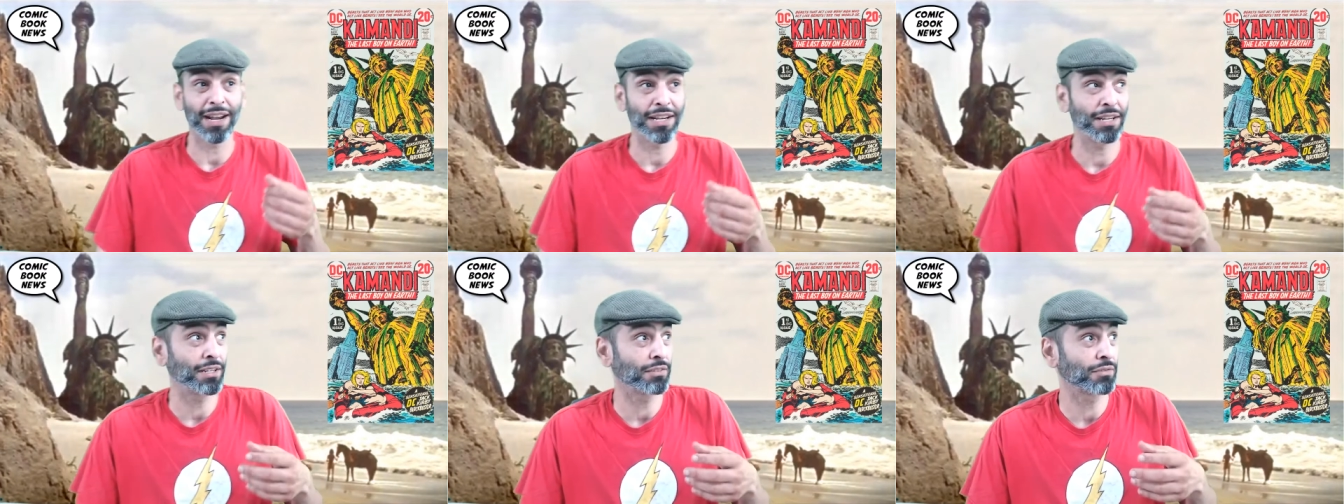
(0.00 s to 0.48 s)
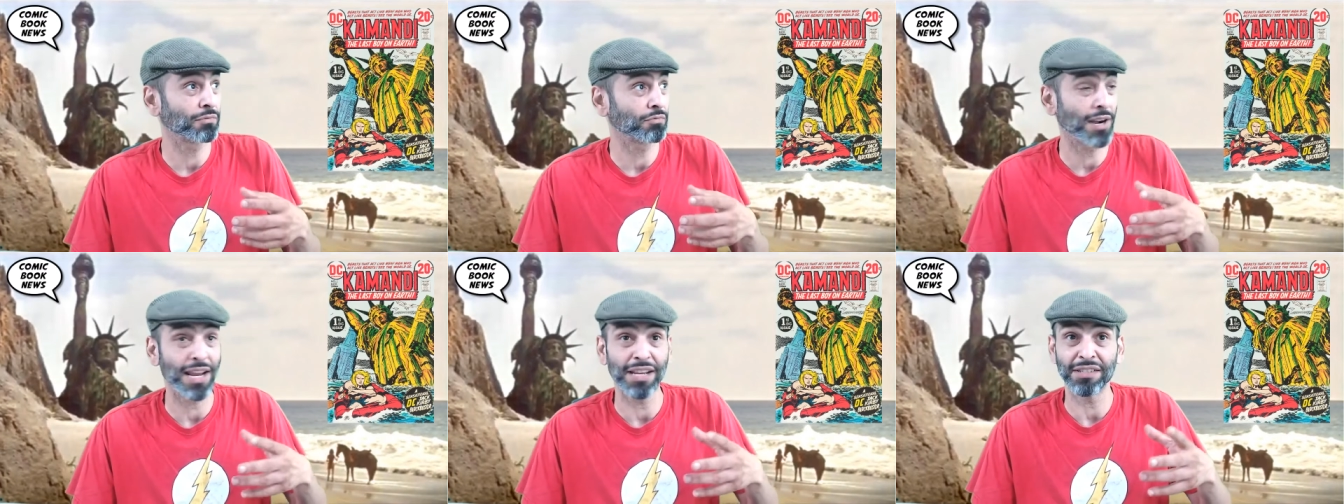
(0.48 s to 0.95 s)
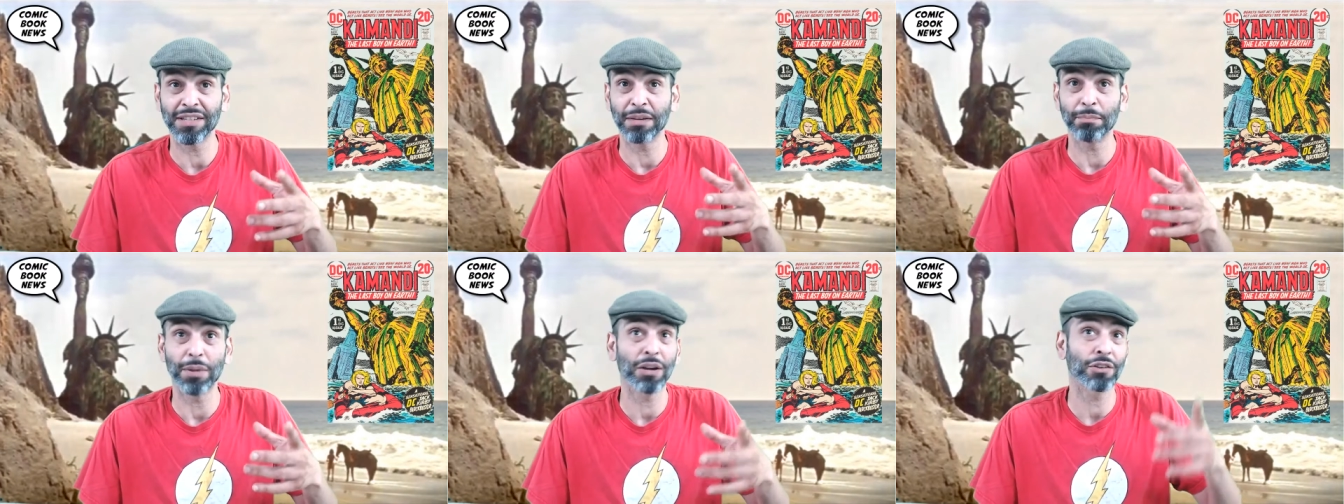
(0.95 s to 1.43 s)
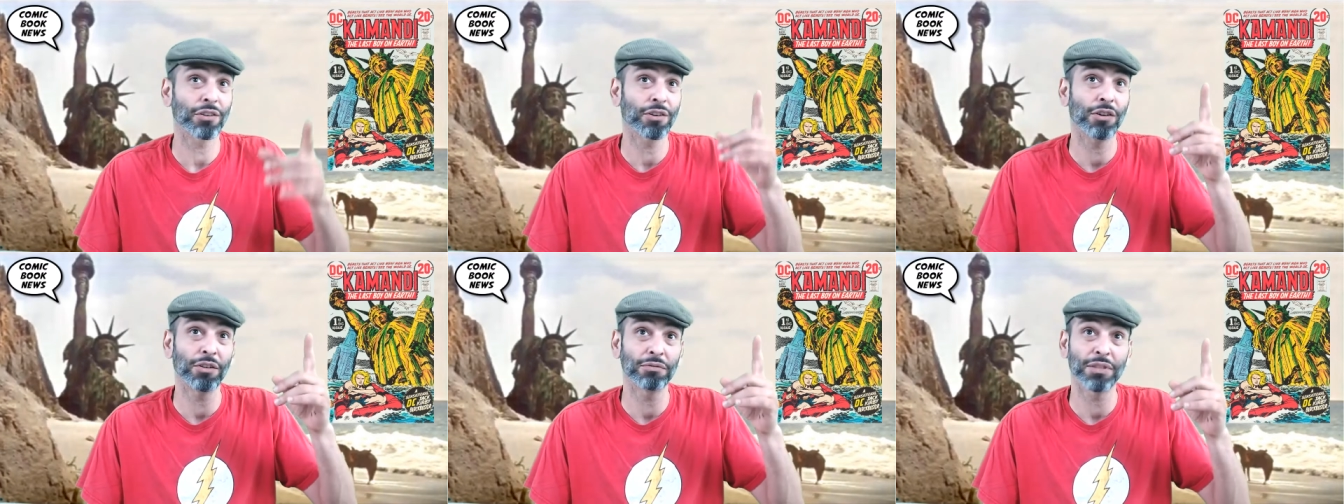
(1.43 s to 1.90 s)
He's raised in a bunker
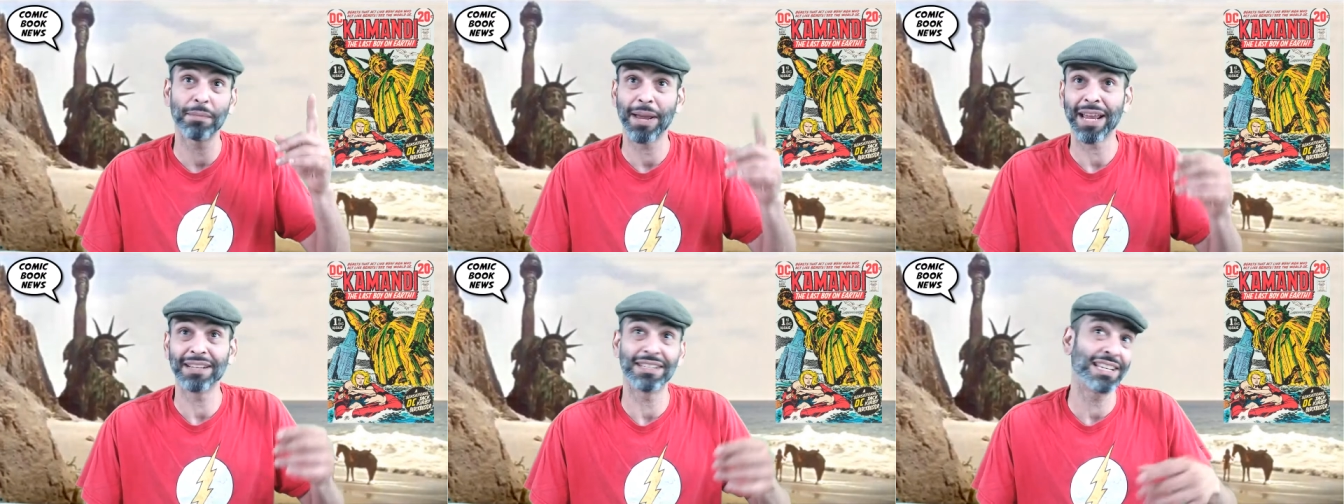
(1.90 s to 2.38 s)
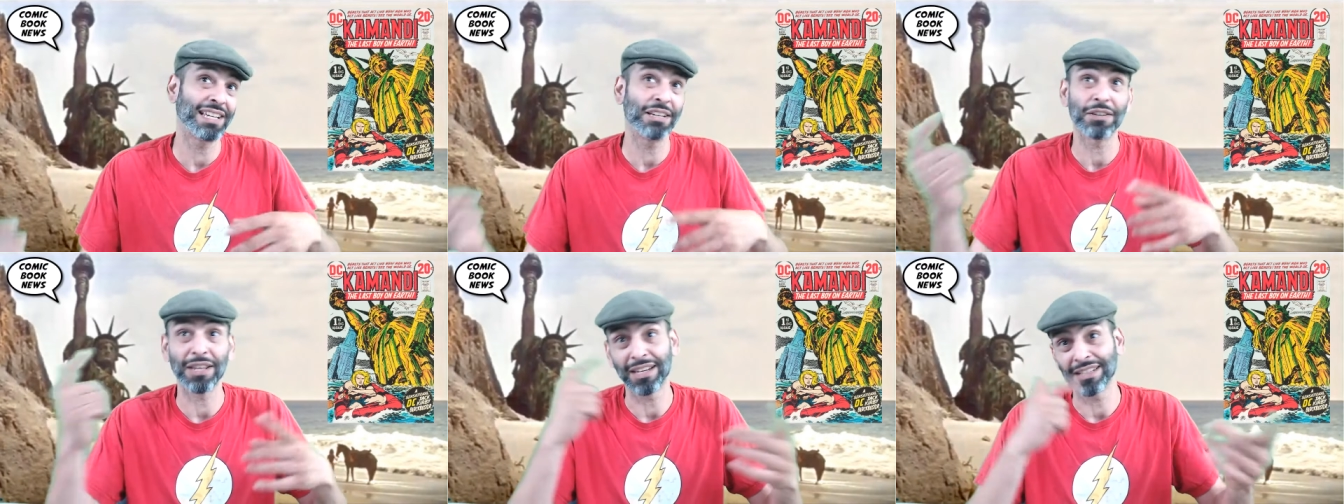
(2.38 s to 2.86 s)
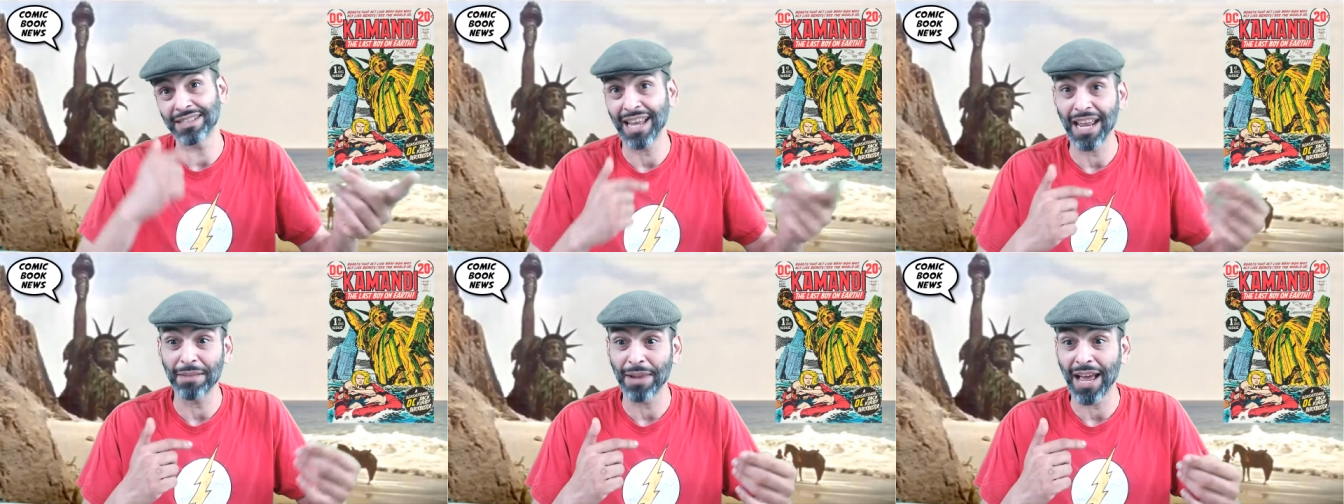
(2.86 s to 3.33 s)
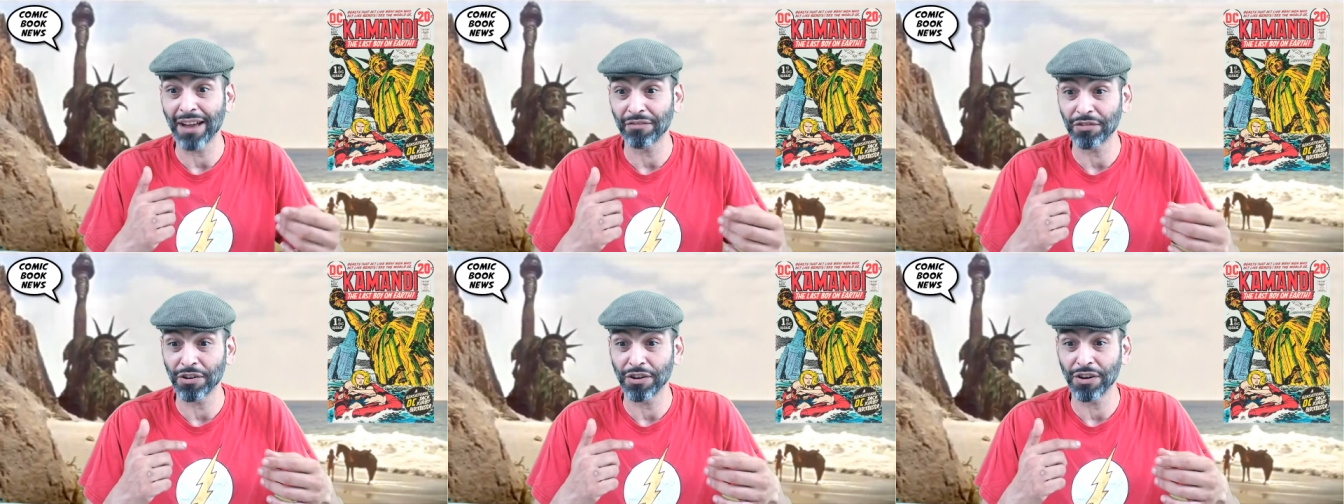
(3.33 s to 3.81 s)
called Kamandi uh, he's named
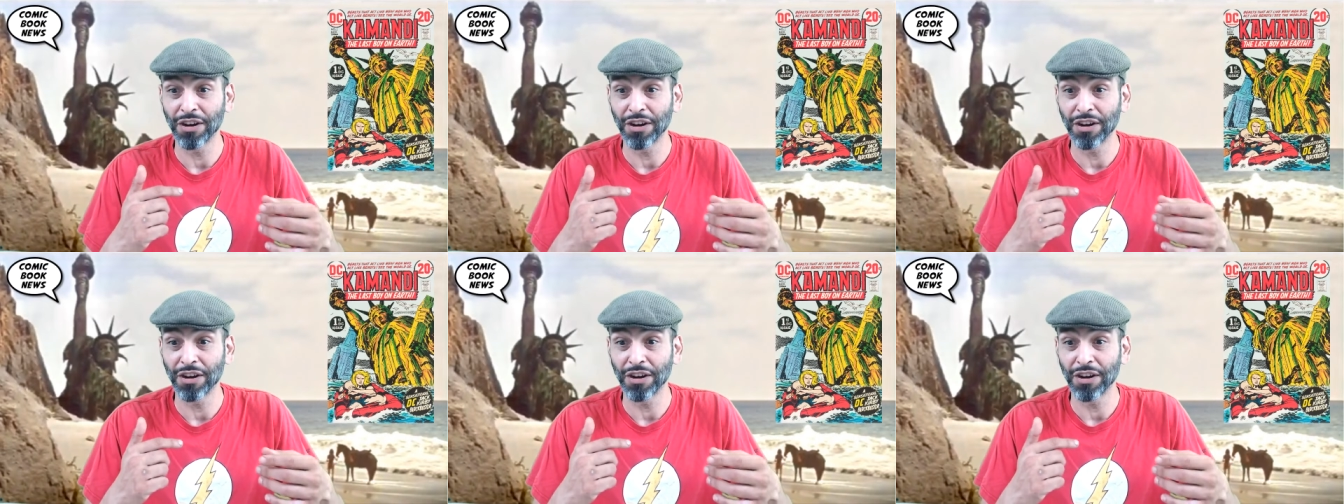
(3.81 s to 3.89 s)
after.